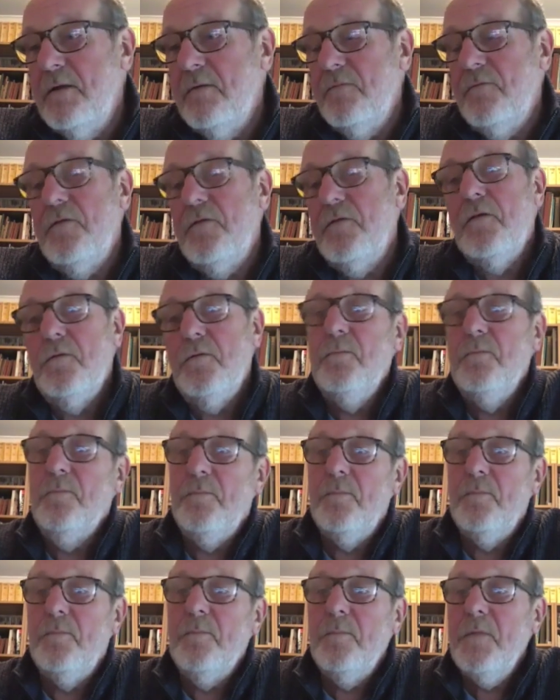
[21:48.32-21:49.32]
a few,
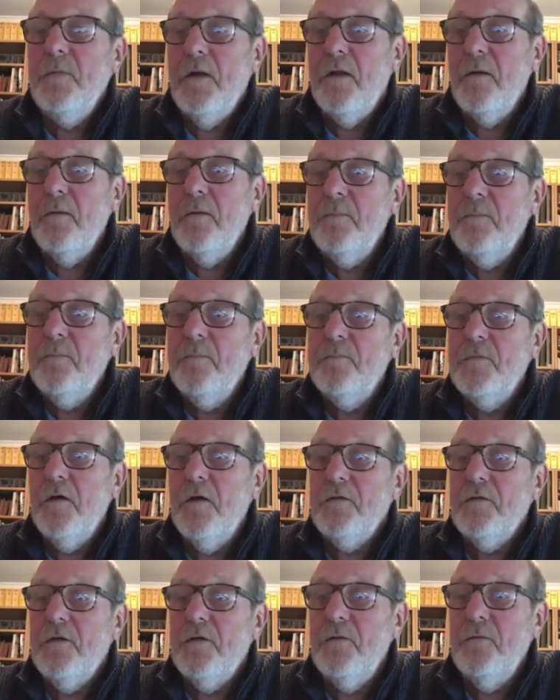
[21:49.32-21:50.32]
you know,
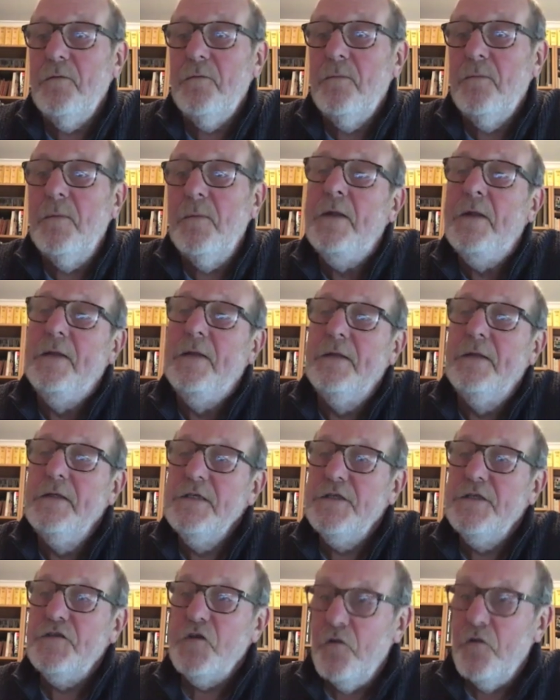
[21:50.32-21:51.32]
Doctor Who
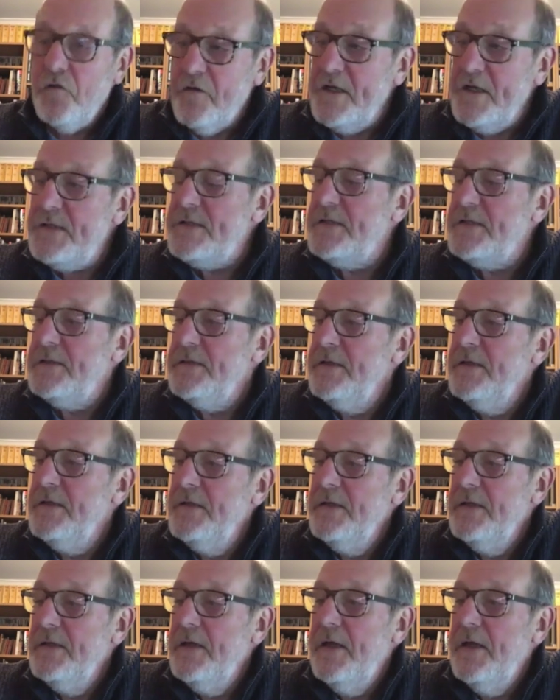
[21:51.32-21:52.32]
stories.
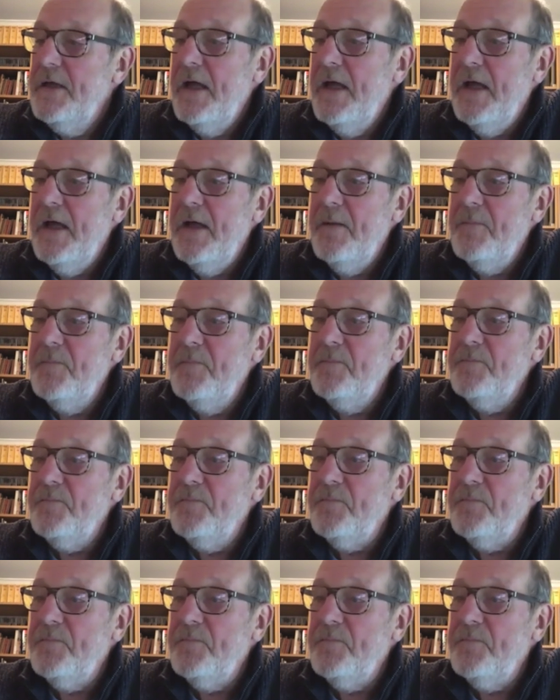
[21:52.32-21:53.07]
I